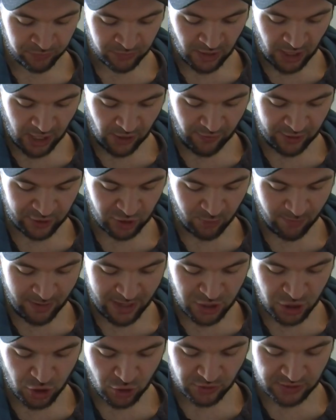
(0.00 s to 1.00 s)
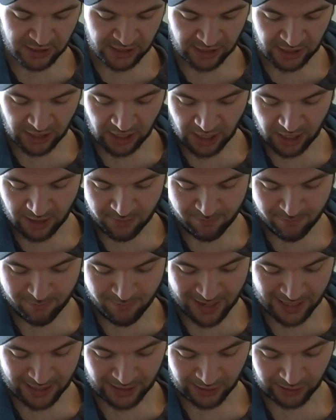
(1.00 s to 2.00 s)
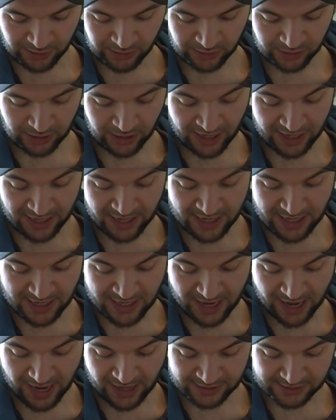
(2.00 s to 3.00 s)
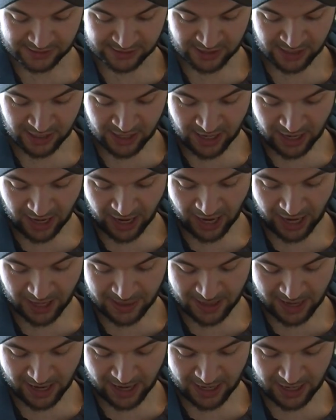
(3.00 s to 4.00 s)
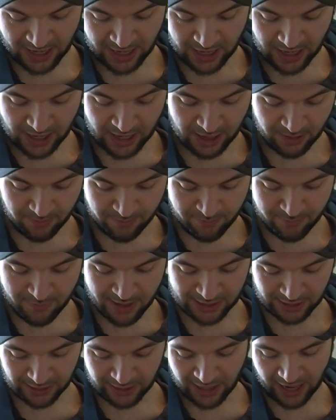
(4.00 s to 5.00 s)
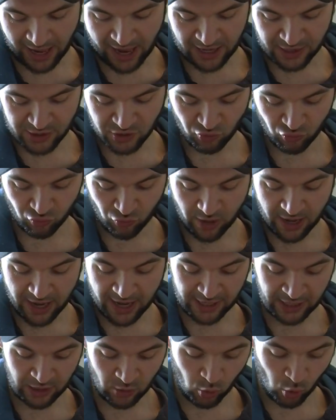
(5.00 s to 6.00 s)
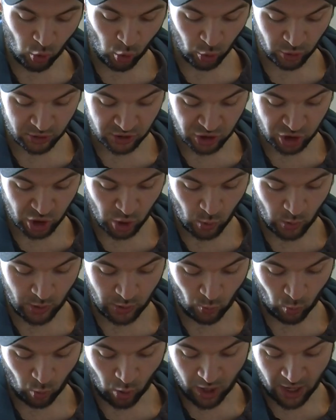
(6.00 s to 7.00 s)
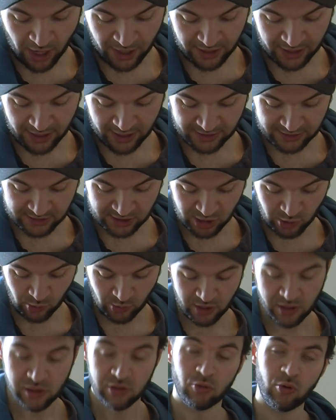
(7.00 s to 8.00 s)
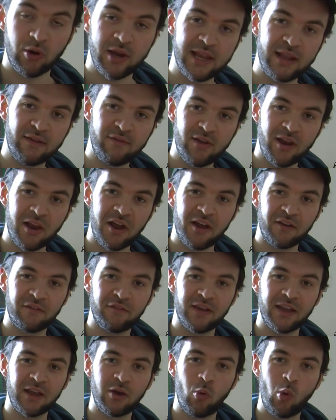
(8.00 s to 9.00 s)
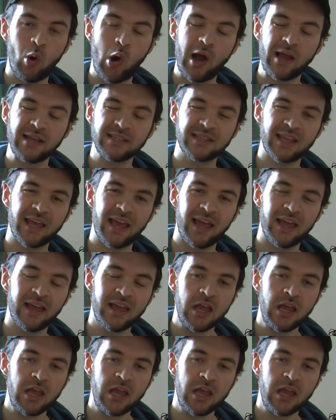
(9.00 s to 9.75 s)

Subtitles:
I recommend using middle and index, and then middle and ring, or 2 and 1 and 2 and 3, if you like, finger-wise there.